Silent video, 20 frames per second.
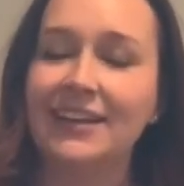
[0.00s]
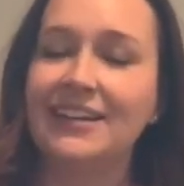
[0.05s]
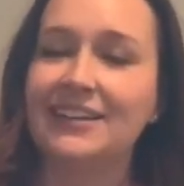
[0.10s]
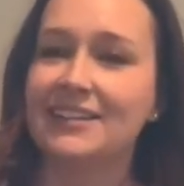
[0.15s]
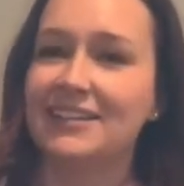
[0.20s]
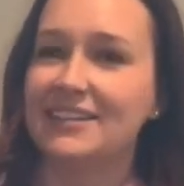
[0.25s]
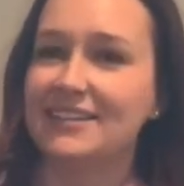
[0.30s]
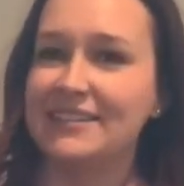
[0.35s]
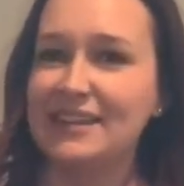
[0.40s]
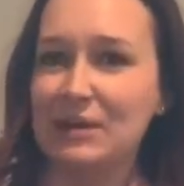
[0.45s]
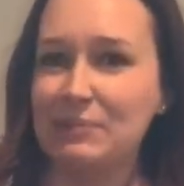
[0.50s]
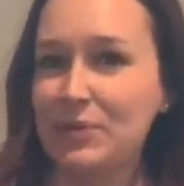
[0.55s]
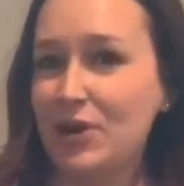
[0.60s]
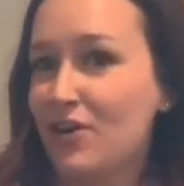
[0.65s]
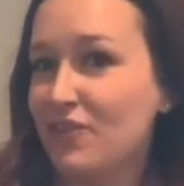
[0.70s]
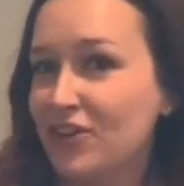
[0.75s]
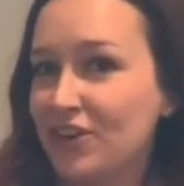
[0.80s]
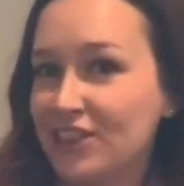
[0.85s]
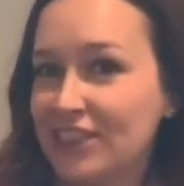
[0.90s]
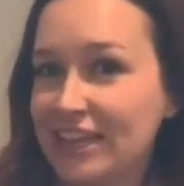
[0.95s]
To step
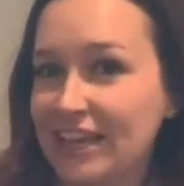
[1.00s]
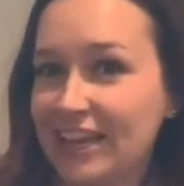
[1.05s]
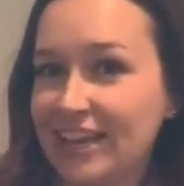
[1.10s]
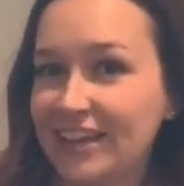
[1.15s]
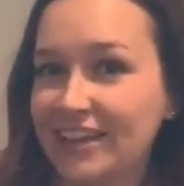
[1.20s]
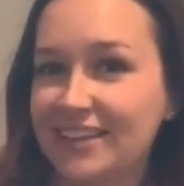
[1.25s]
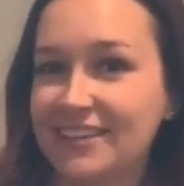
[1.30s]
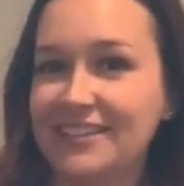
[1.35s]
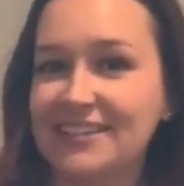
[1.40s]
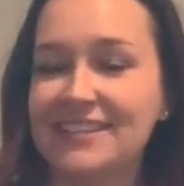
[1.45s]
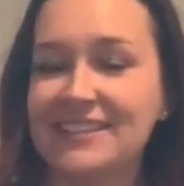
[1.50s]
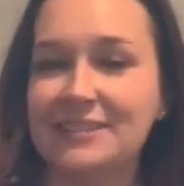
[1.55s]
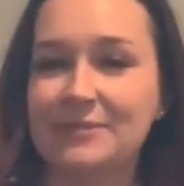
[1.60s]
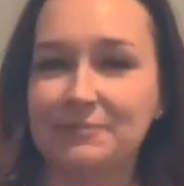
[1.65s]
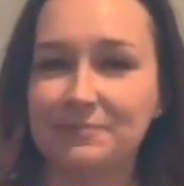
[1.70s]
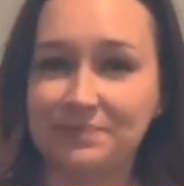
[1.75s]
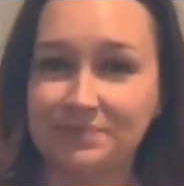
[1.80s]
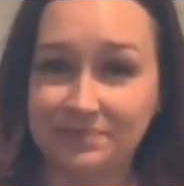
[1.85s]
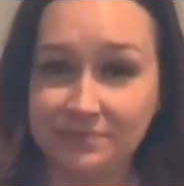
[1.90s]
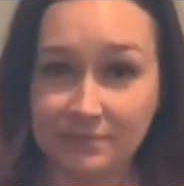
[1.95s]
over things
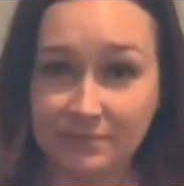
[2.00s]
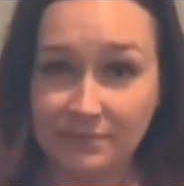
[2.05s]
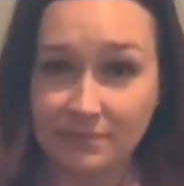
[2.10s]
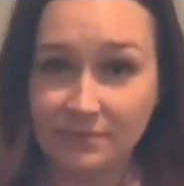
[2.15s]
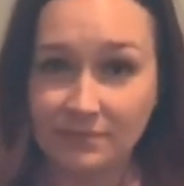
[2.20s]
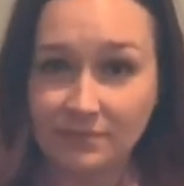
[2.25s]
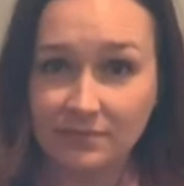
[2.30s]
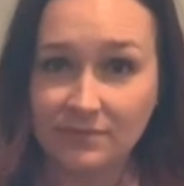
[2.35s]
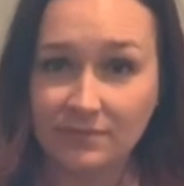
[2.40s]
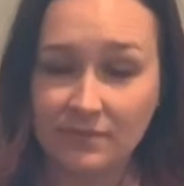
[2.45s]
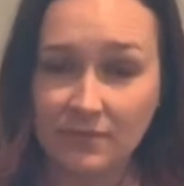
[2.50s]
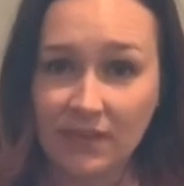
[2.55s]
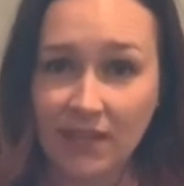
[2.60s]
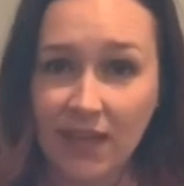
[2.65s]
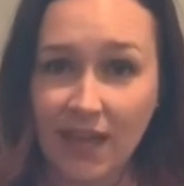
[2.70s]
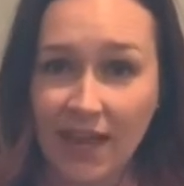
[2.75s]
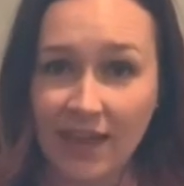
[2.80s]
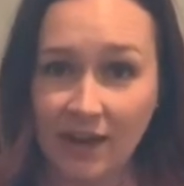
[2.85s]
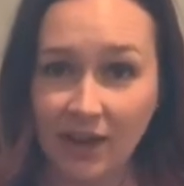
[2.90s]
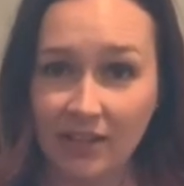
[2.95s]

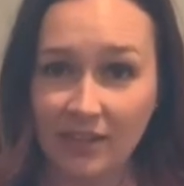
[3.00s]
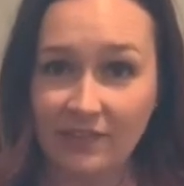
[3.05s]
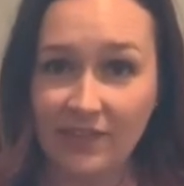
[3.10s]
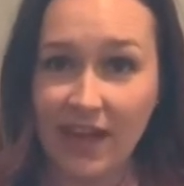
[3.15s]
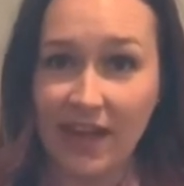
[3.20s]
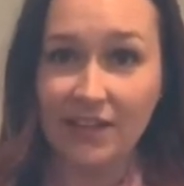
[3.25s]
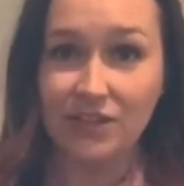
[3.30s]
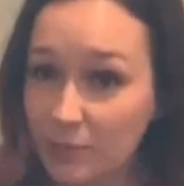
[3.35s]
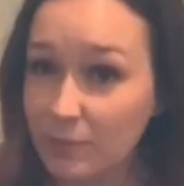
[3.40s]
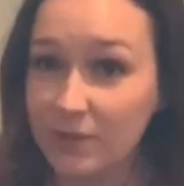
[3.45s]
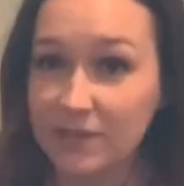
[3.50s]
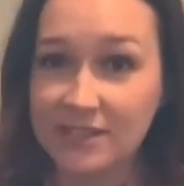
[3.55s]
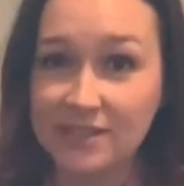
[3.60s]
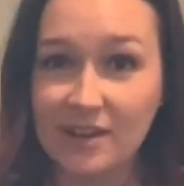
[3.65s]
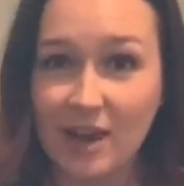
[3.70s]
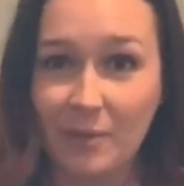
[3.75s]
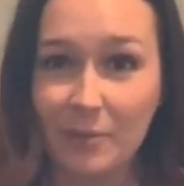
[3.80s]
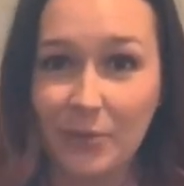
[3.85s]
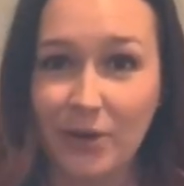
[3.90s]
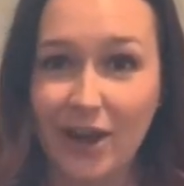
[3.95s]
and all of that. So with
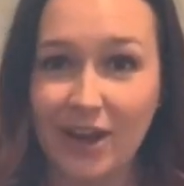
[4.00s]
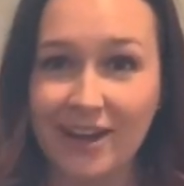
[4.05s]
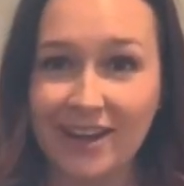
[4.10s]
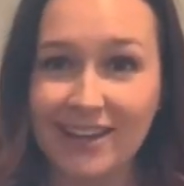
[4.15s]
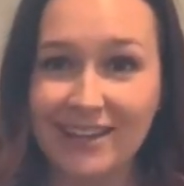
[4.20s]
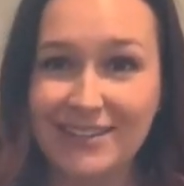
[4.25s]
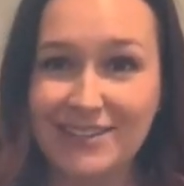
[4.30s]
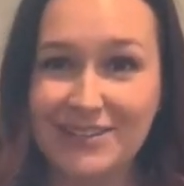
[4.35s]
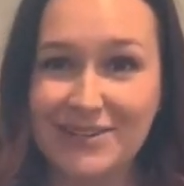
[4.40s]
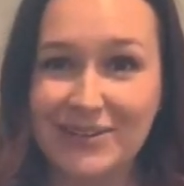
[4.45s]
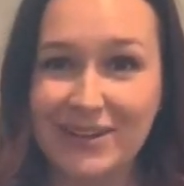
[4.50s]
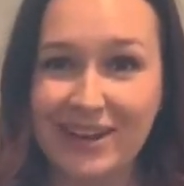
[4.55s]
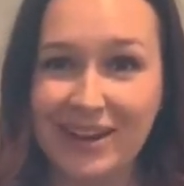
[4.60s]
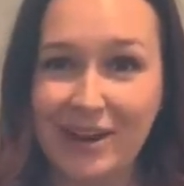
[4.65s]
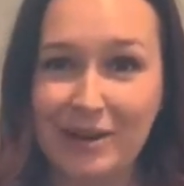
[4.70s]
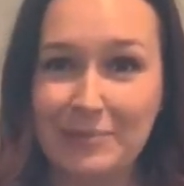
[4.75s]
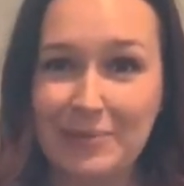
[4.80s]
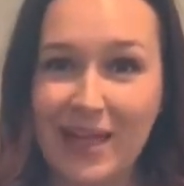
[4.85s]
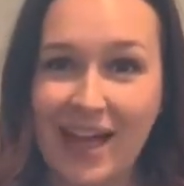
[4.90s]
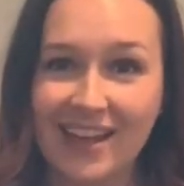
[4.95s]
Stomp Rocket, doing
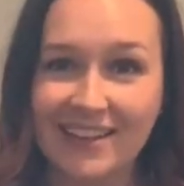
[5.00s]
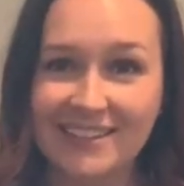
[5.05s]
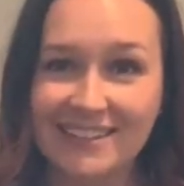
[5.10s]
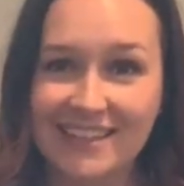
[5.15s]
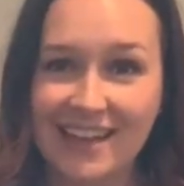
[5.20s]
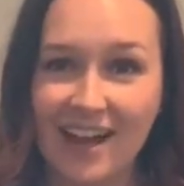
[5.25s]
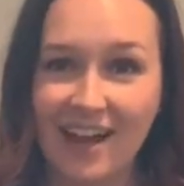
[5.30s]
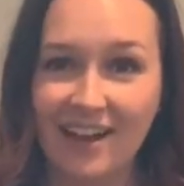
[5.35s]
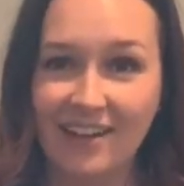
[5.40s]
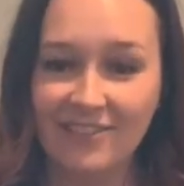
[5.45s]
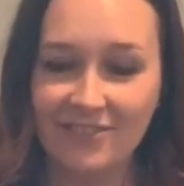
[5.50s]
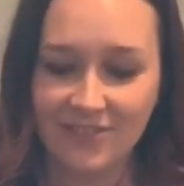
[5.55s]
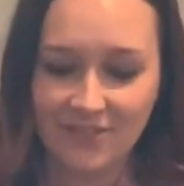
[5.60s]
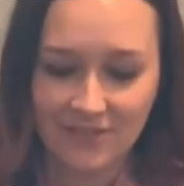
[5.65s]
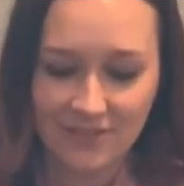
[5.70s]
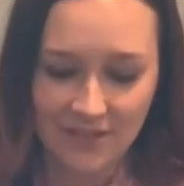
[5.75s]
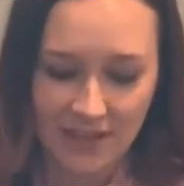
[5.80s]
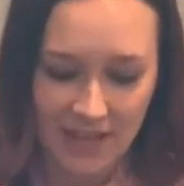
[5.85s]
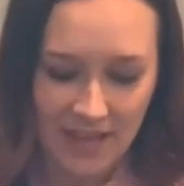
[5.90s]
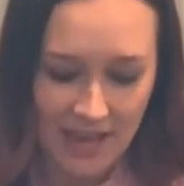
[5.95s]
our blasts off,
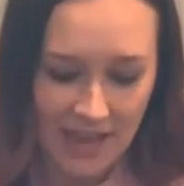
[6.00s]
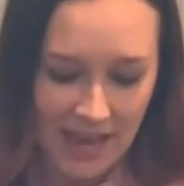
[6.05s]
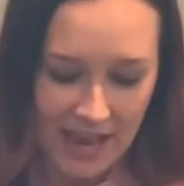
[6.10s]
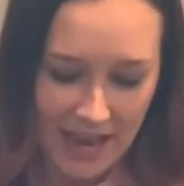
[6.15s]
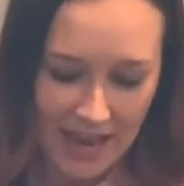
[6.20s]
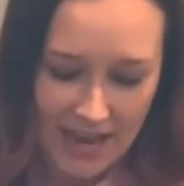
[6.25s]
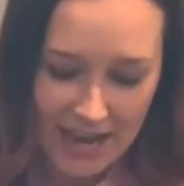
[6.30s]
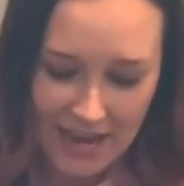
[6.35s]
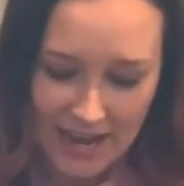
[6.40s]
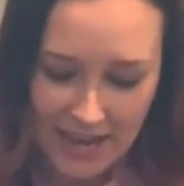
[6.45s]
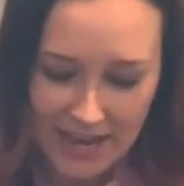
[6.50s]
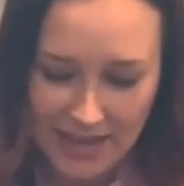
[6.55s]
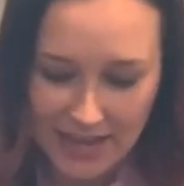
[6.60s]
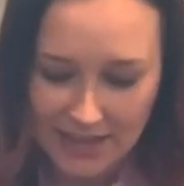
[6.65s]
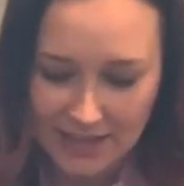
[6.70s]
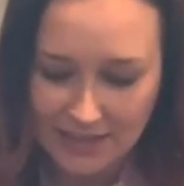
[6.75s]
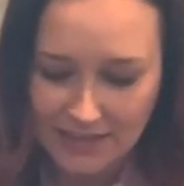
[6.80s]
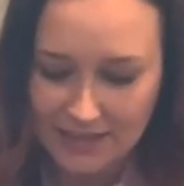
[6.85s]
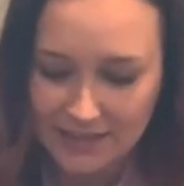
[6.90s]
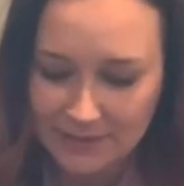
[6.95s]

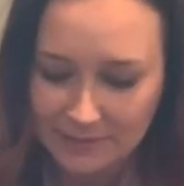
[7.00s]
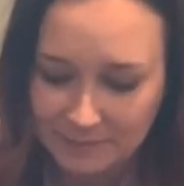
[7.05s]
and